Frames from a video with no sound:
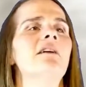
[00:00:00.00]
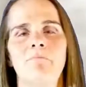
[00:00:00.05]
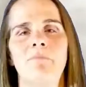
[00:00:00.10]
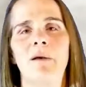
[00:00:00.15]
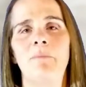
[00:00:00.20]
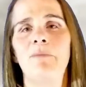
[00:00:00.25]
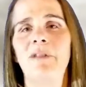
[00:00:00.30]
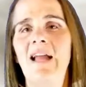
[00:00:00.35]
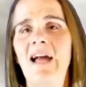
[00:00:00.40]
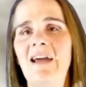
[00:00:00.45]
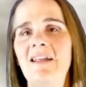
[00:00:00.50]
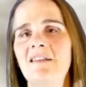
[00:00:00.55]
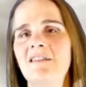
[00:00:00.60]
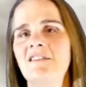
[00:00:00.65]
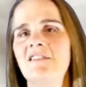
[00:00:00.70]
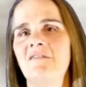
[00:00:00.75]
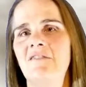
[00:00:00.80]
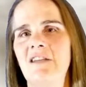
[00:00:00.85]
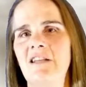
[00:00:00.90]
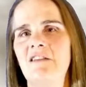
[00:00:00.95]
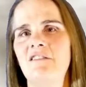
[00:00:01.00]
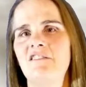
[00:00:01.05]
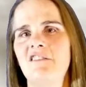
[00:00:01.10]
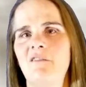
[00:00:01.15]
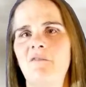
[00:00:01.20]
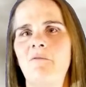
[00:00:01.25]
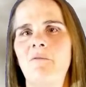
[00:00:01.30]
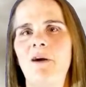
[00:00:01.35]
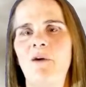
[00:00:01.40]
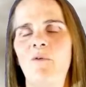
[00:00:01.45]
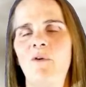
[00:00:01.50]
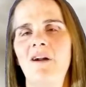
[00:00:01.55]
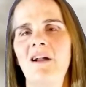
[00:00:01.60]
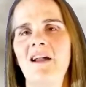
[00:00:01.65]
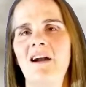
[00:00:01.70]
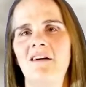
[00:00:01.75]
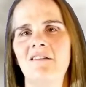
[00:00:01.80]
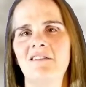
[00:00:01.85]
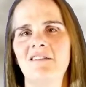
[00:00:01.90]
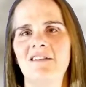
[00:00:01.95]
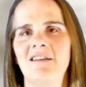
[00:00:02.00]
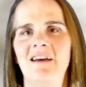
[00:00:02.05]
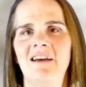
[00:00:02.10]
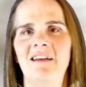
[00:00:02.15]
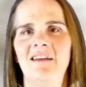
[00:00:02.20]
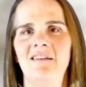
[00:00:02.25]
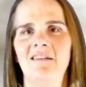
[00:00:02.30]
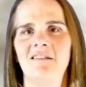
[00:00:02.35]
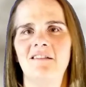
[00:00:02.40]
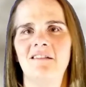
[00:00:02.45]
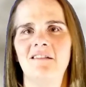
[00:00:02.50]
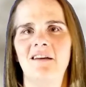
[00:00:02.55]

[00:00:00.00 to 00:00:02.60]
My plan is to video some of my workout tonight.